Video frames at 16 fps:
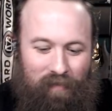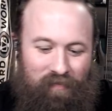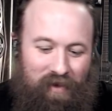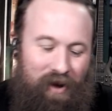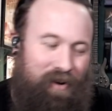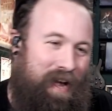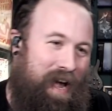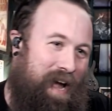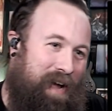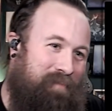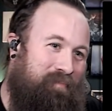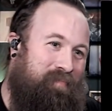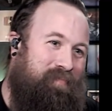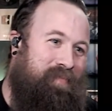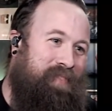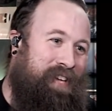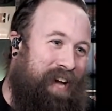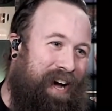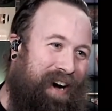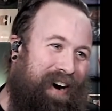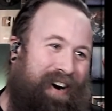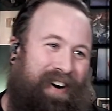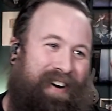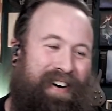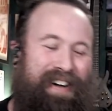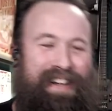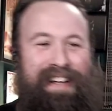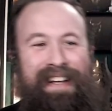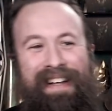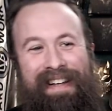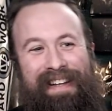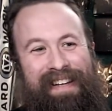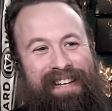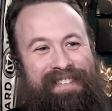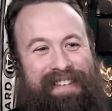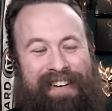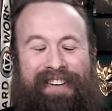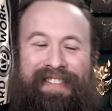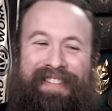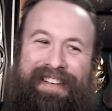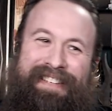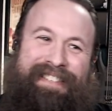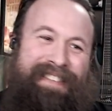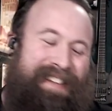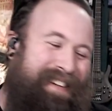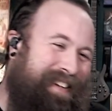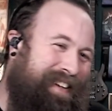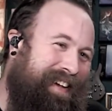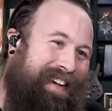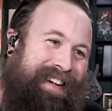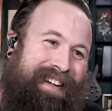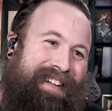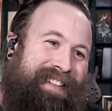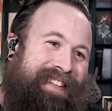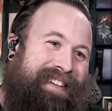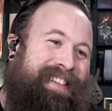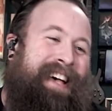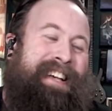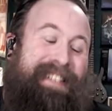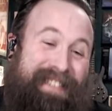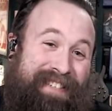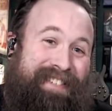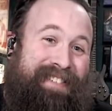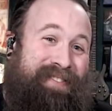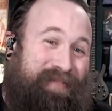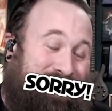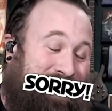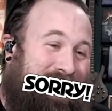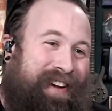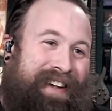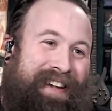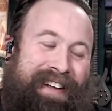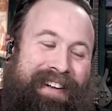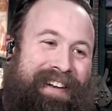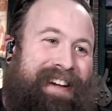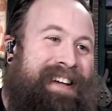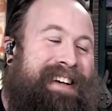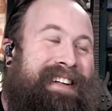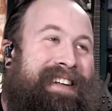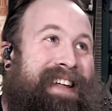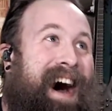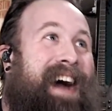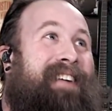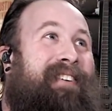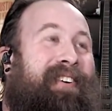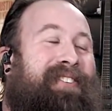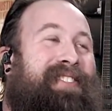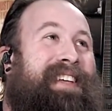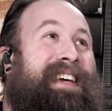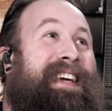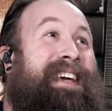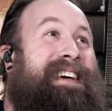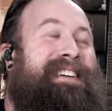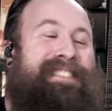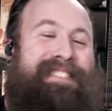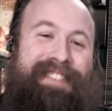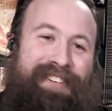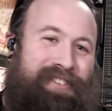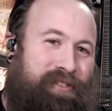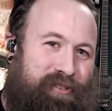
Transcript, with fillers: Okay, so, dude, this This is fucking, not only is this